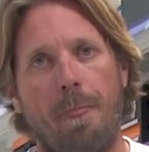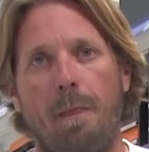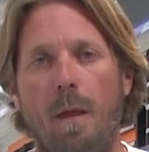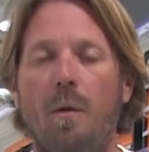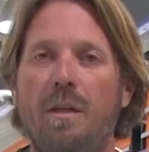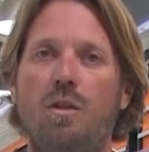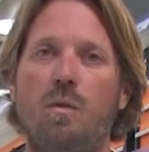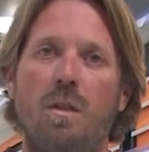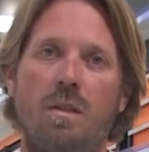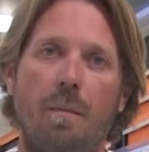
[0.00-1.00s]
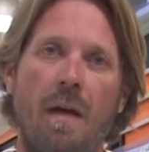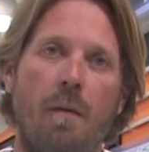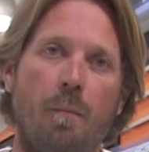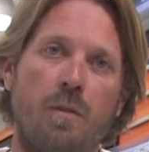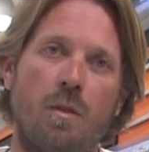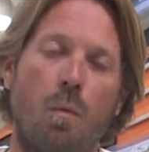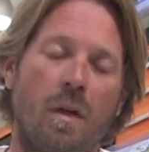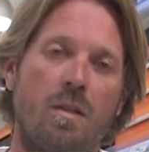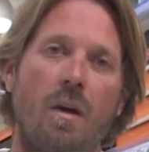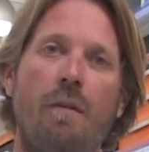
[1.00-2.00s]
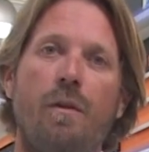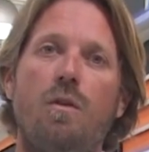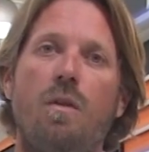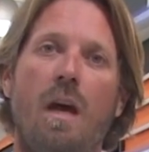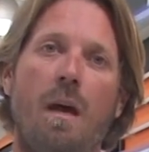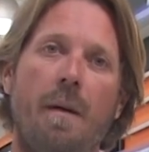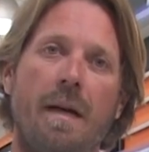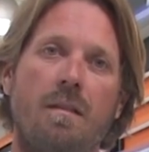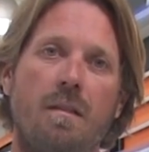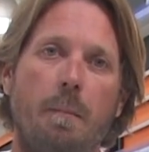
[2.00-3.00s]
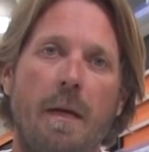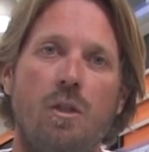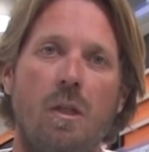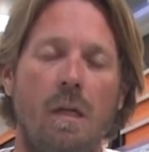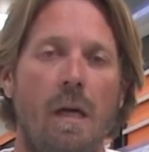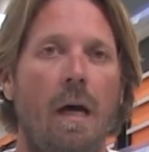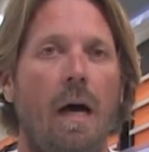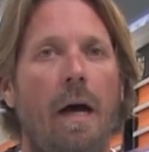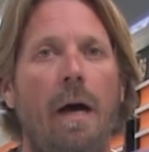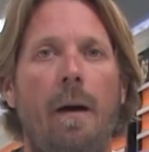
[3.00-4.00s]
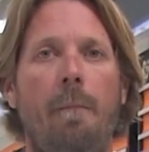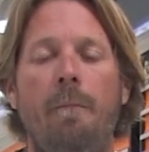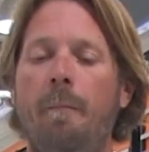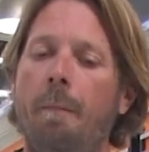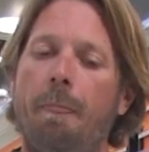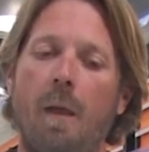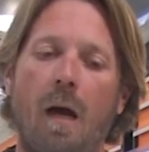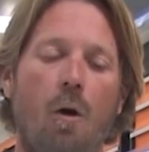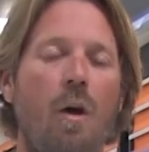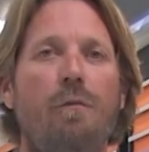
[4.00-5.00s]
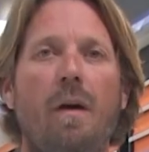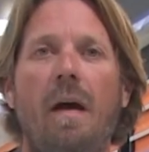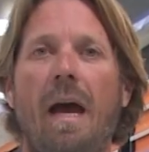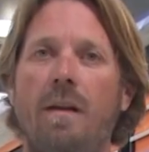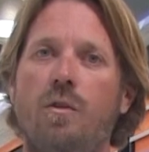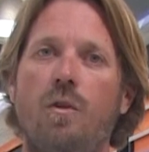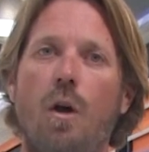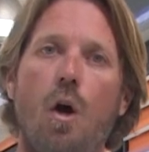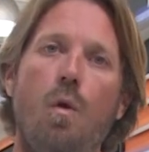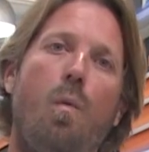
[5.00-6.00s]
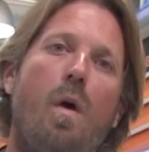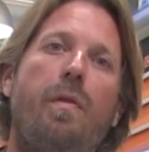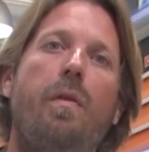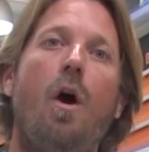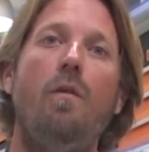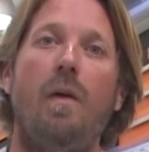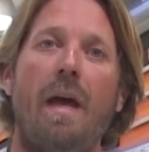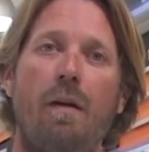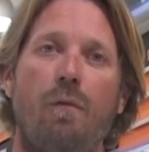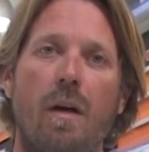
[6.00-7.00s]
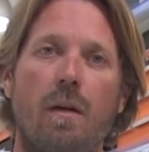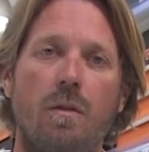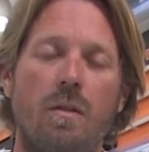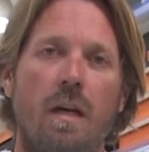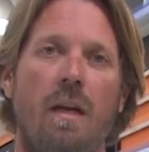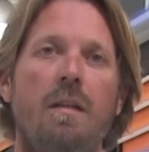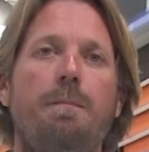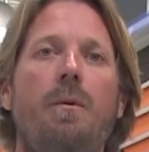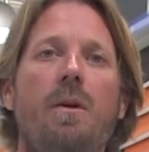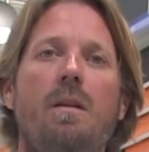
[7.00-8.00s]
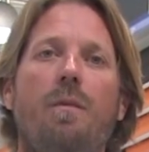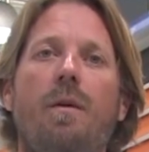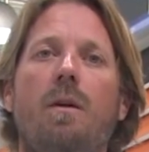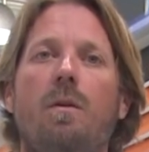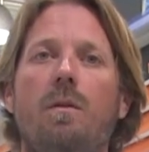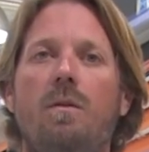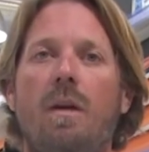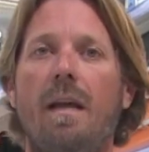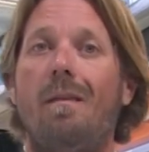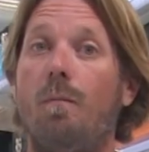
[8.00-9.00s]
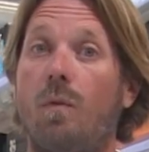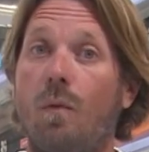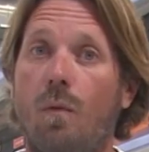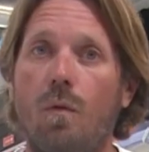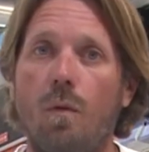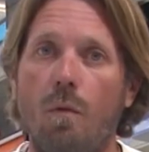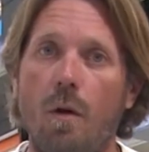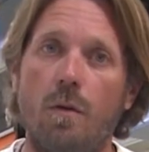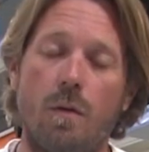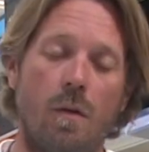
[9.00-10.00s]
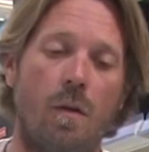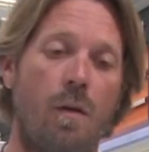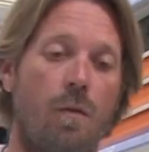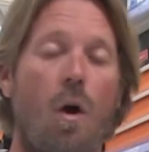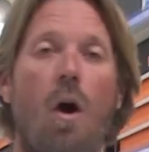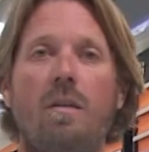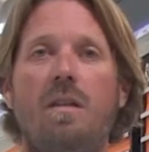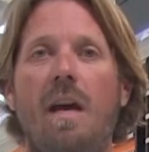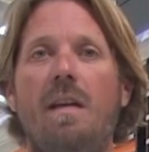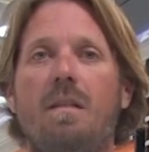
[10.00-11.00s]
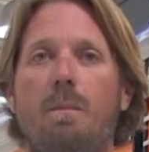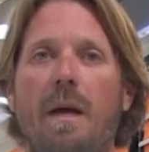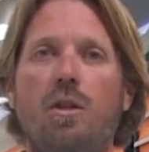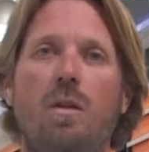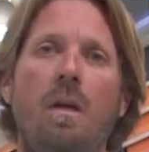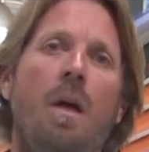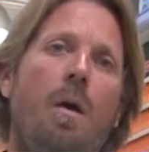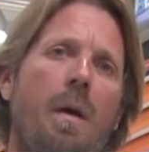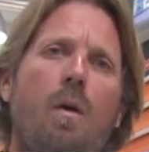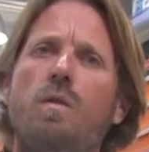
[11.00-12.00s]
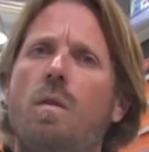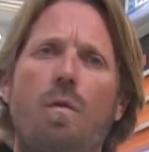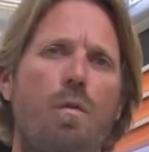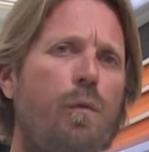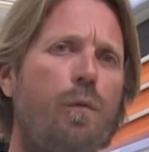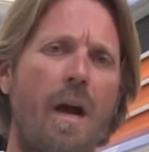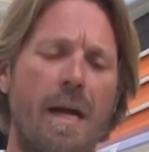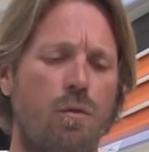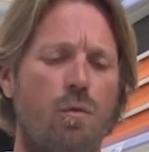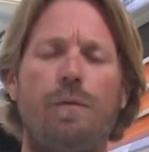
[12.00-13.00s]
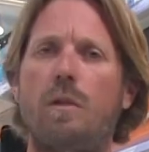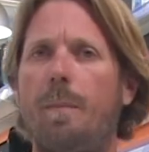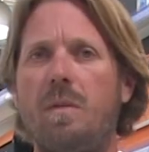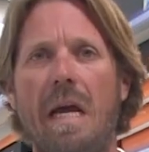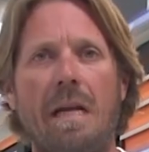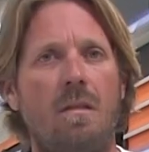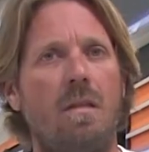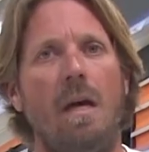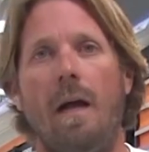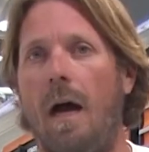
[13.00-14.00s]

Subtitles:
No issues whatsoever to the airbag suspension. However, as you know, with overland vehicles, it is pretty difficult to get them through the road, the RTA inspection, because of the roof racks, rooftop tents,